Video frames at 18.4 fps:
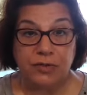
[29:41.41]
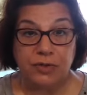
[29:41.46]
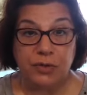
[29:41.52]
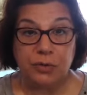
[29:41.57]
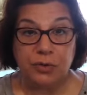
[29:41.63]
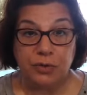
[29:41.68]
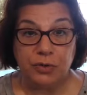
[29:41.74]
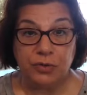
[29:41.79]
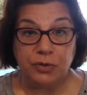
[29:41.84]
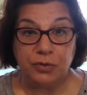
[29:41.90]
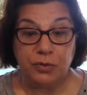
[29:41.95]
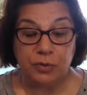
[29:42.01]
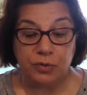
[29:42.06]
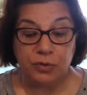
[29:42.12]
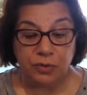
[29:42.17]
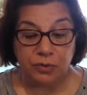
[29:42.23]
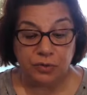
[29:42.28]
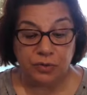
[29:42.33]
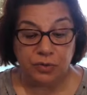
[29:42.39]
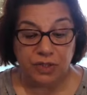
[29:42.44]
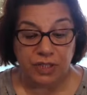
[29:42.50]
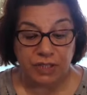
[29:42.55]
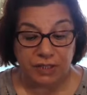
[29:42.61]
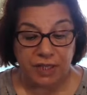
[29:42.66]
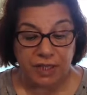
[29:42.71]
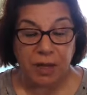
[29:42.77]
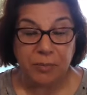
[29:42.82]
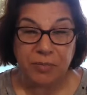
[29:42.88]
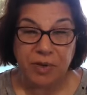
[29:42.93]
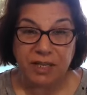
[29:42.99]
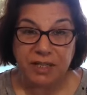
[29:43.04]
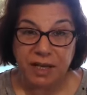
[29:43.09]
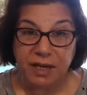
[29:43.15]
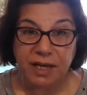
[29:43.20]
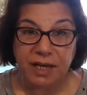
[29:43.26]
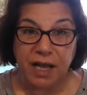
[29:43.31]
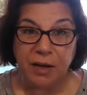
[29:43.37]
So you, the time
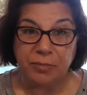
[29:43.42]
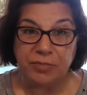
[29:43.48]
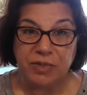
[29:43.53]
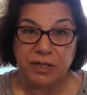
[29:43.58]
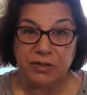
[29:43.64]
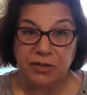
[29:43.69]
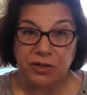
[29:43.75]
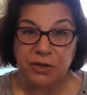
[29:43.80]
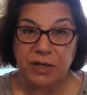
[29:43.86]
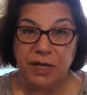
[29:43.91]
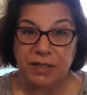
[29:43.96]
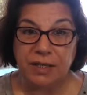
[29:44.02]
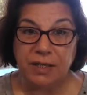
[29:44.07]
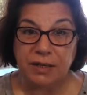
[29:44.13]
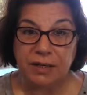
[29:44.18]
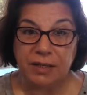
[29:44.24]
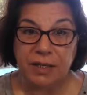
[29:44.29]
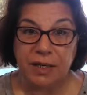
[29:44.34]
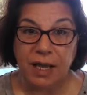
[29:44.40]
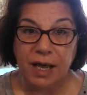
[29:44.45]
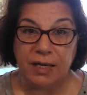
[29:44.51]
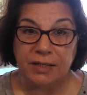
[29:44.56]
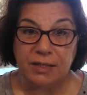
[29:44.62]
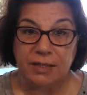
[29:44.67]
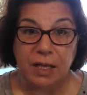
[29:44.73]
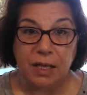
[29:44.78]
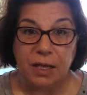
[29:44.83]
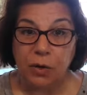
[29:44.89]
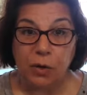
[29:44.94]
gonna come that you're gonna realize,